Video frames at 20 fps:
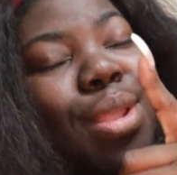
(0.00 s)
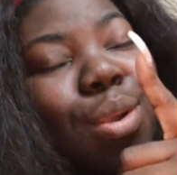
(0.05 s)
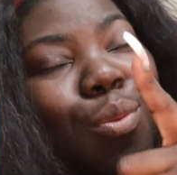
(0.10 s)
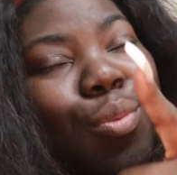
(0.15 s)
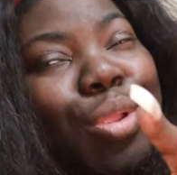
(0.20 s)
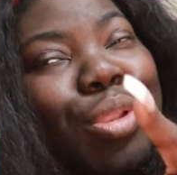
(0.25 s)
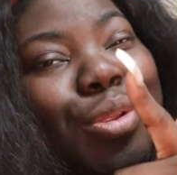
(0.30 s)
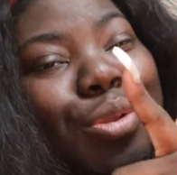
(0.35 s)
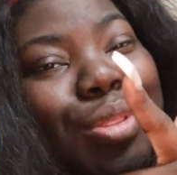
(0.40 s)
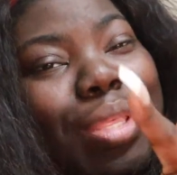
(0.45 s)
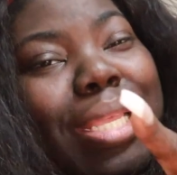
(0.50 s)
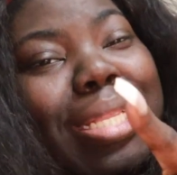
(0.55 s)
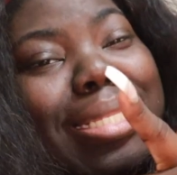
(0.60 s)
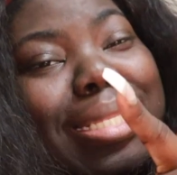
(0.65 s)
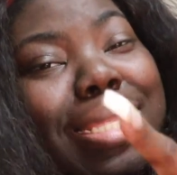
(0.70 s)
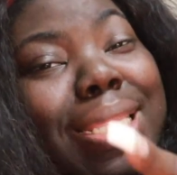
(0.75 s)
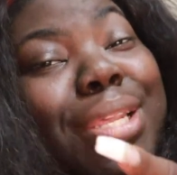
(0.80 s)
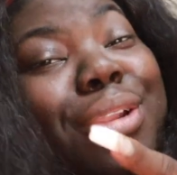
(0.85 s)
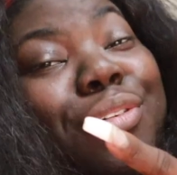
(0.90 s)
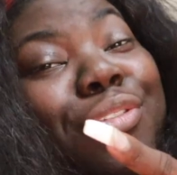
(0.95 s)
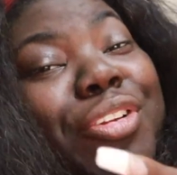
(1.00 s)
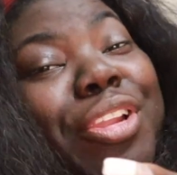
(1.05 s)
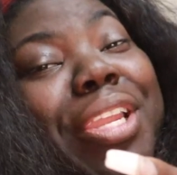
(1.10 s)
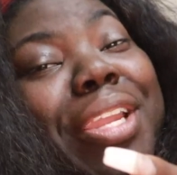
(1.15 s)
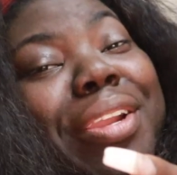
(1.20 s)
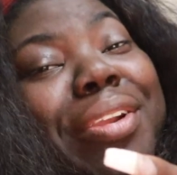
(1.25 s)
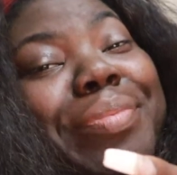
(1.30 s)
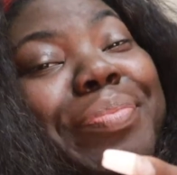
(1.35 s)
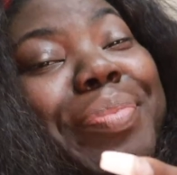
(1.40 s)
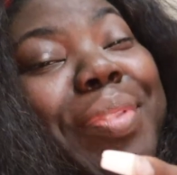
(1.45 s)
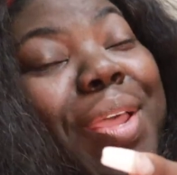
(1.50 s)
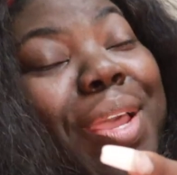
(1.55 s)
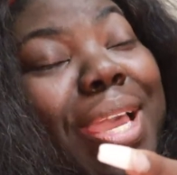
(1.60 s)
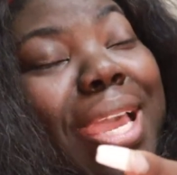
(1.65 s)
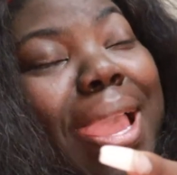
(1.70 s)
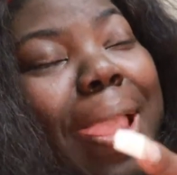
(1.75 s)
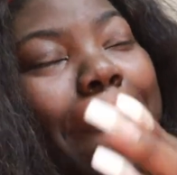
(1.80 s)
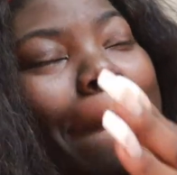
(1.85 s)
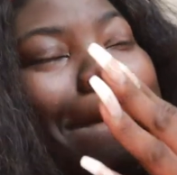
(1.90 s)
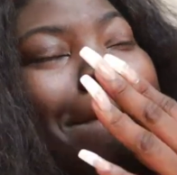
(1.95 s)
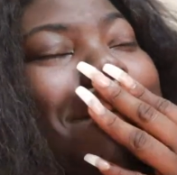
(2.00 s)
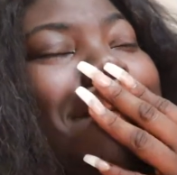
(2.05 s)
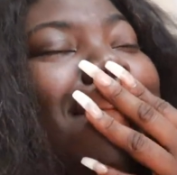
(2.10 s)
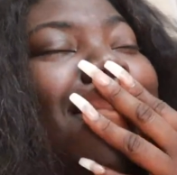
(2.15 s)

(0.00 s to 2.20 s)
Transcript: we do things a little over here, okay?